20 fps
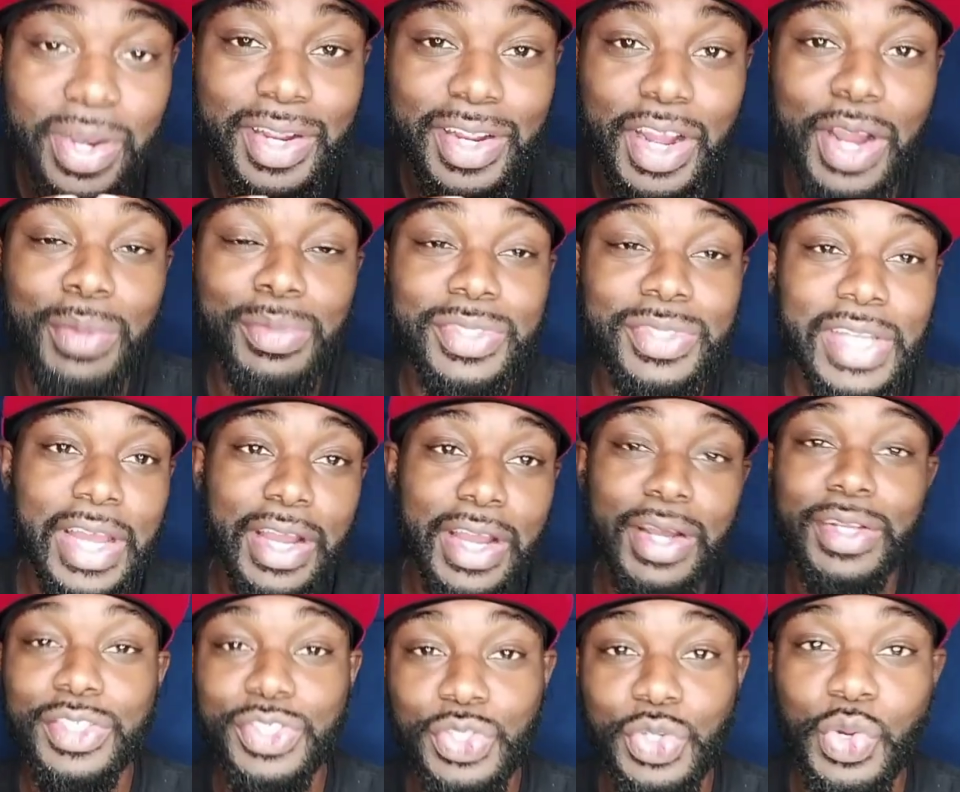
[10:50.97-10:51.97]
it comes
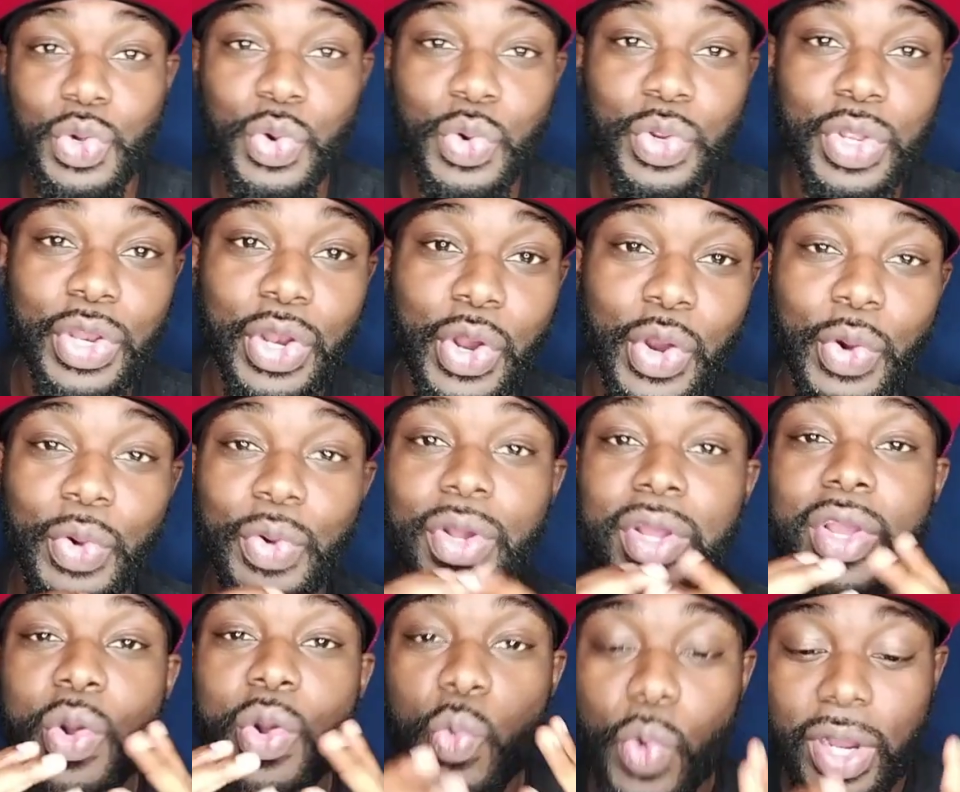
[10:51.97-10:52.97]
down to, you know,
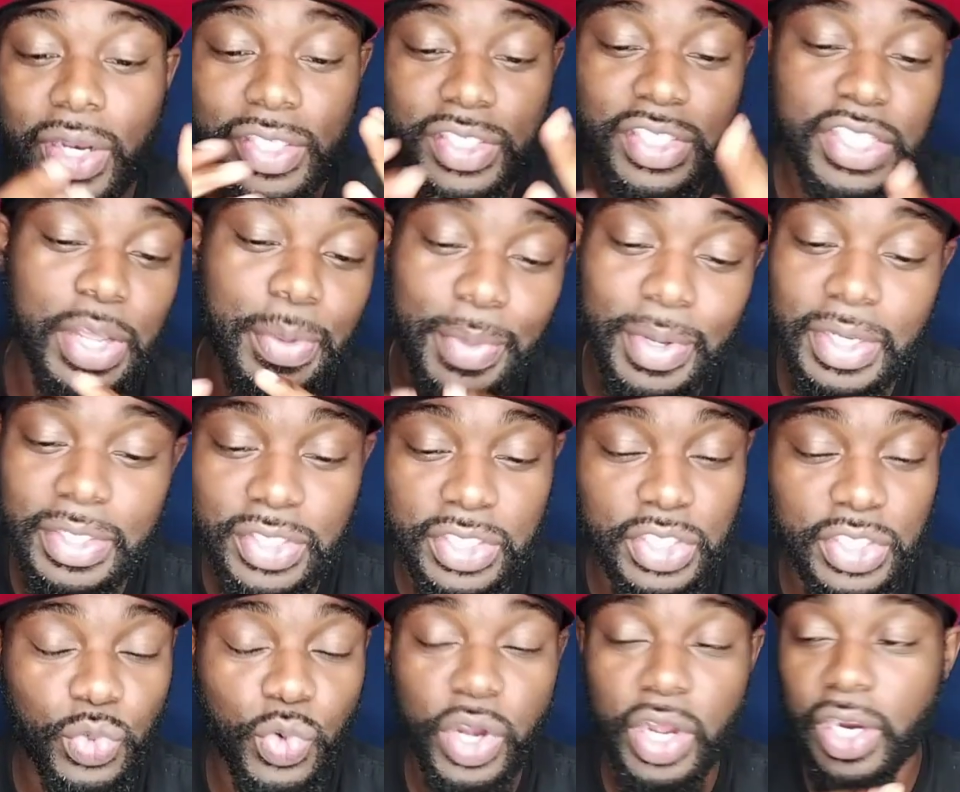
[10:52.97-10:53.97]
what stimulus
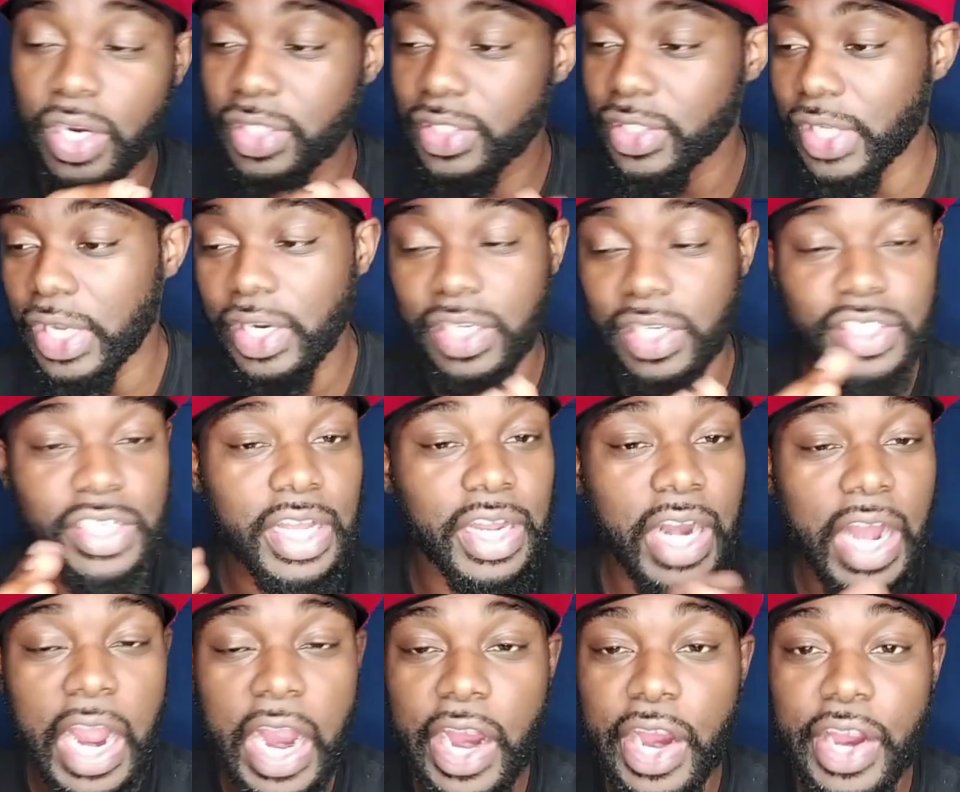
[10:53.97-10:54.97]
is what, because like I
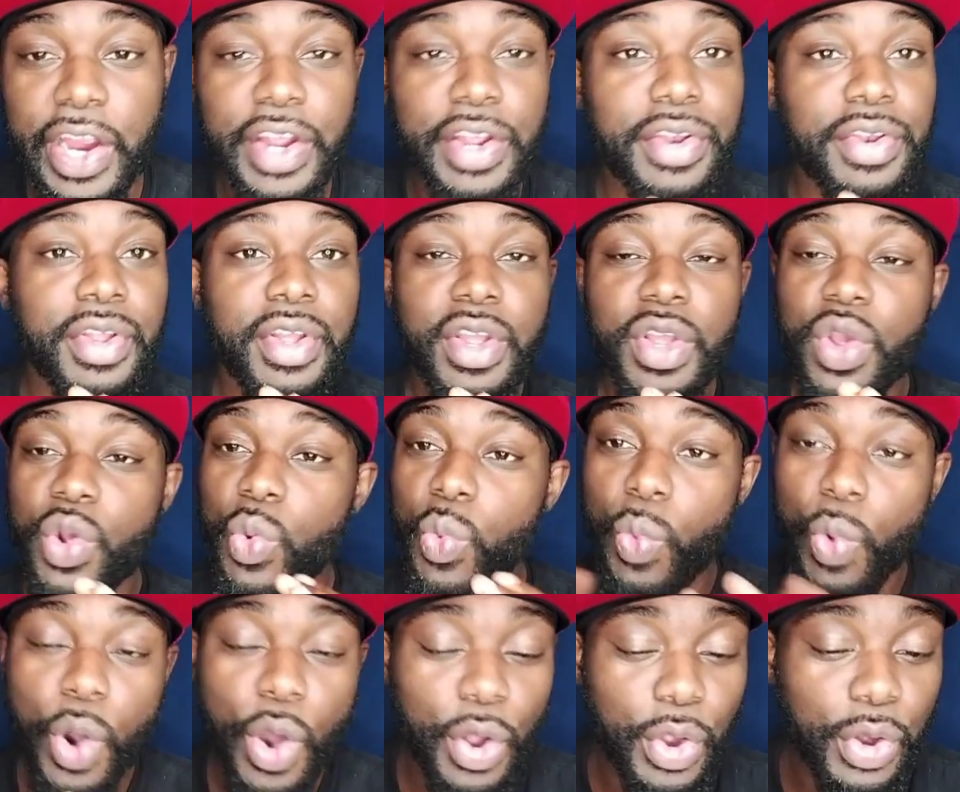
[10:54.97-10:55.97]
said, iron,
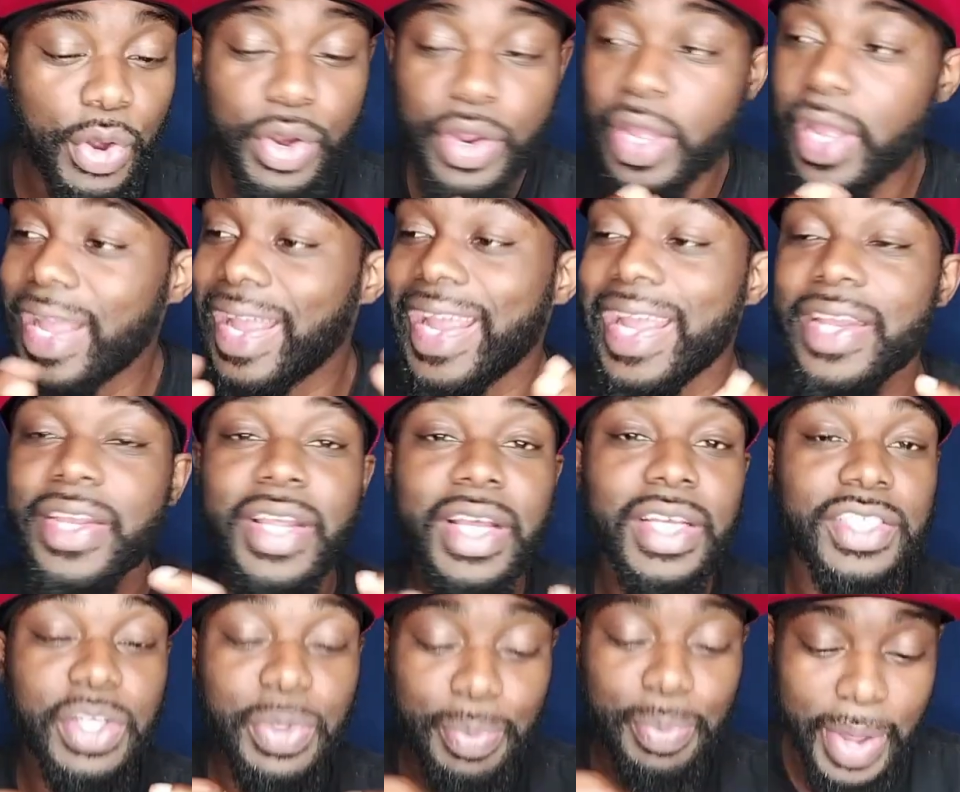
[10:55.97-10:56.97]
water, it
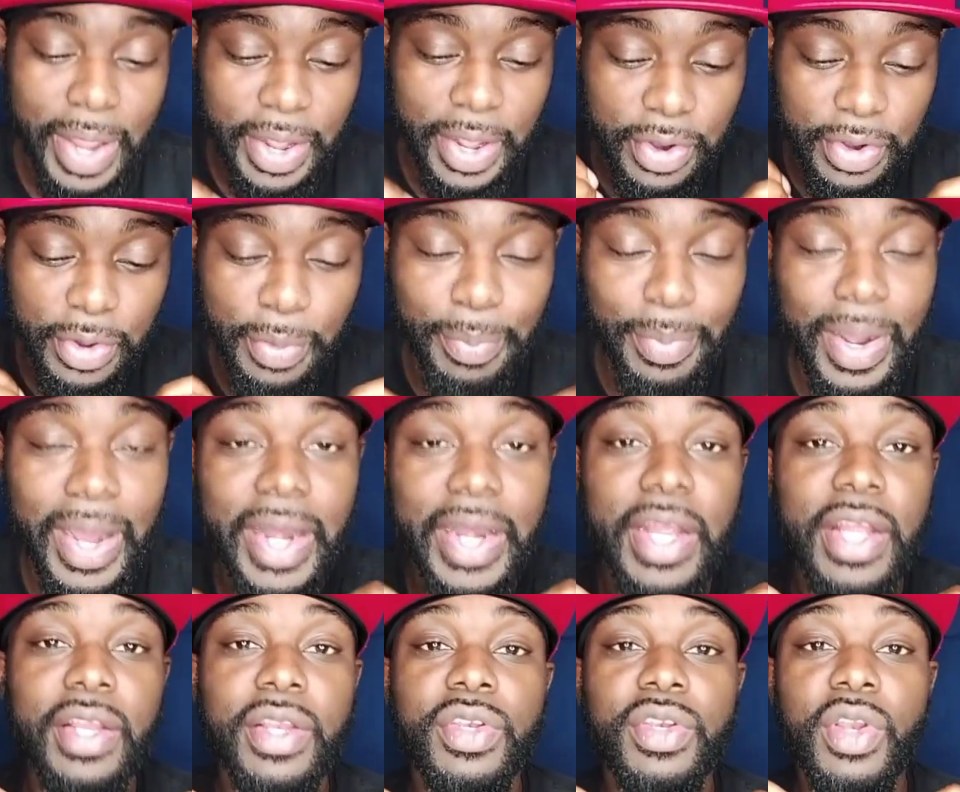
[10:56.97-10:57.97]
doesn't matter. The
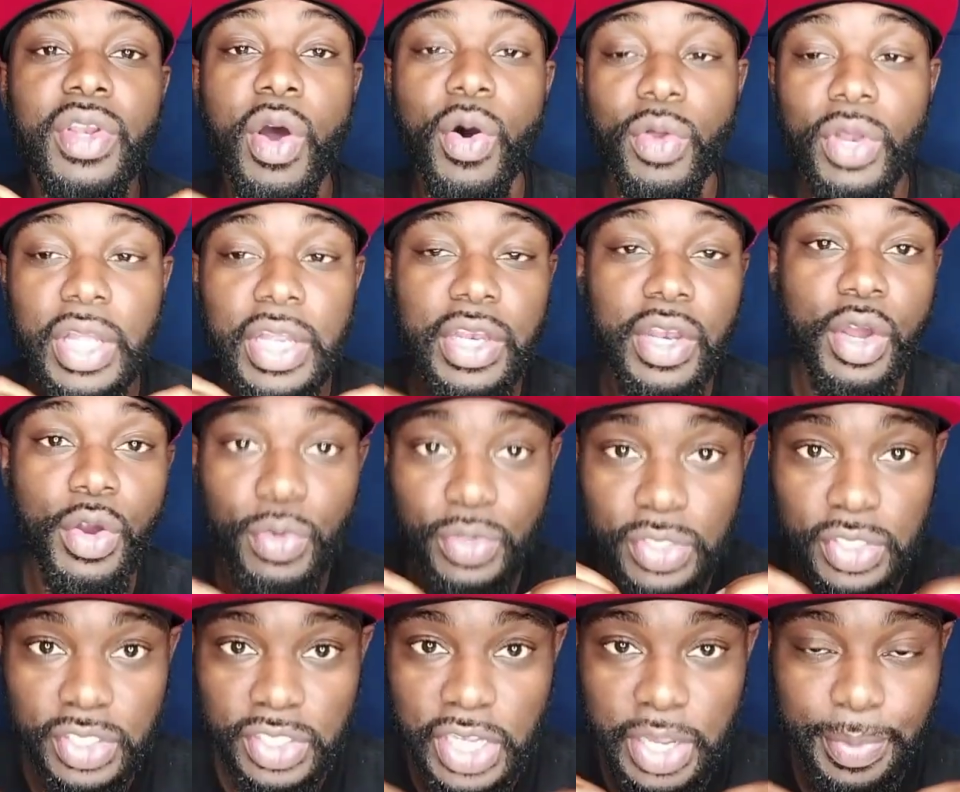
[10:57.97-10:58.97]
body only
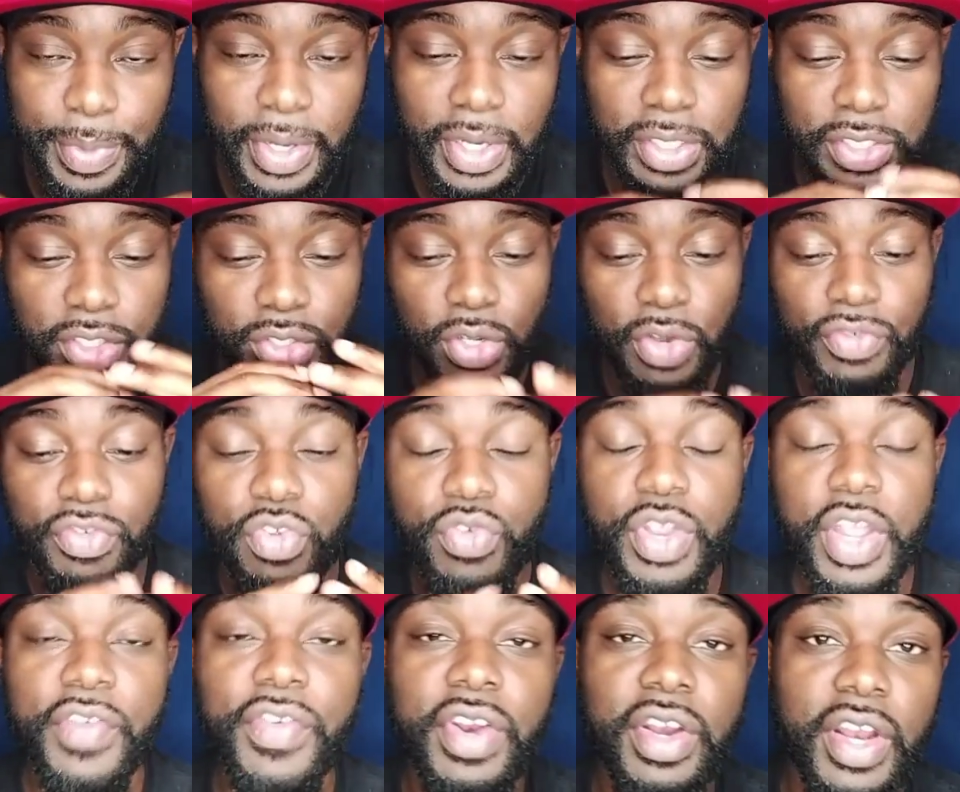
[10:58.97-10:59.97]
knows stimulus. So if you
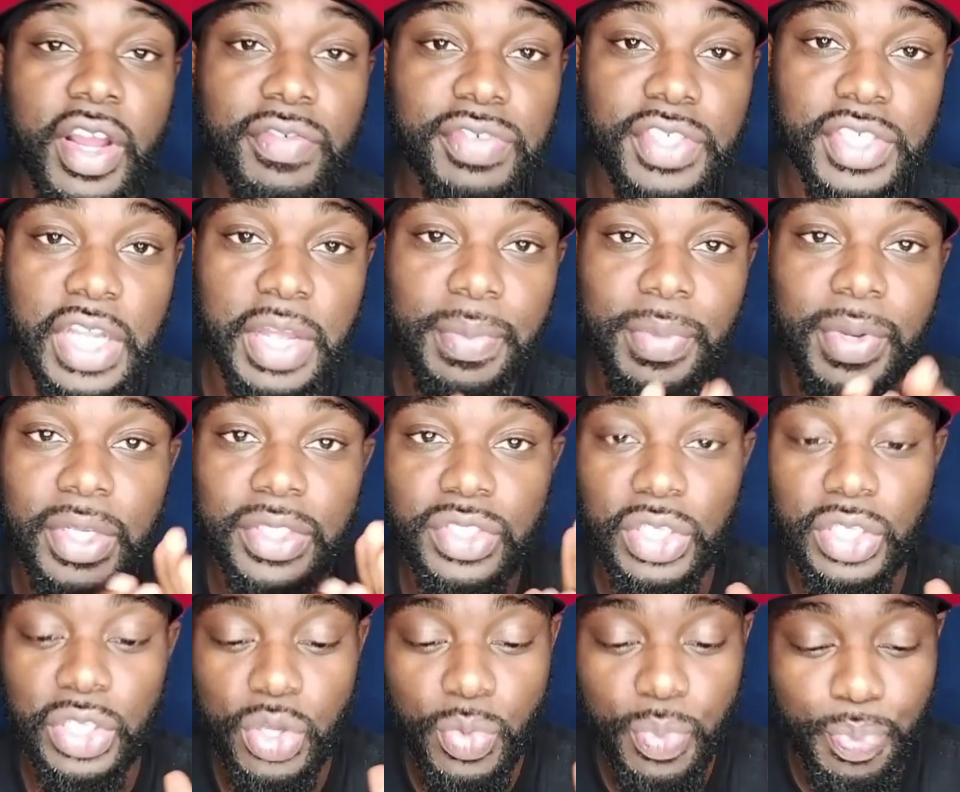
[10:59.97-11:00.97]
give it enough stimulus
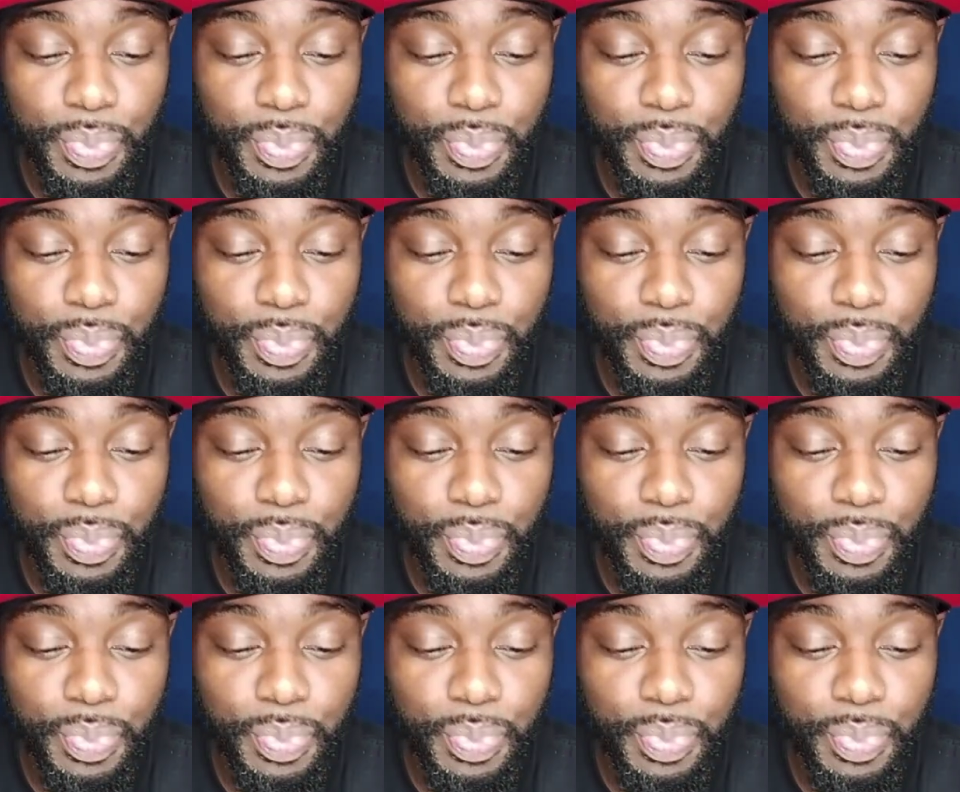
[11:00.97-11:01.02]
and you